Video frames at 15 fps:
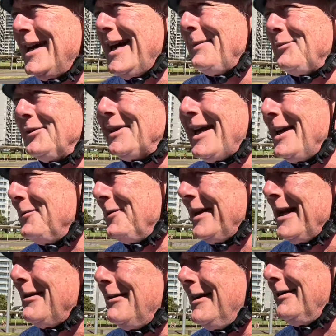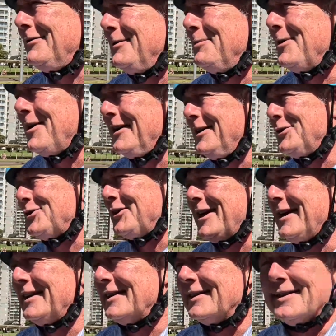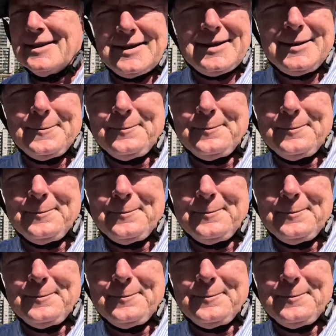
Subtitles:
up to date with our electric biking shenanigans.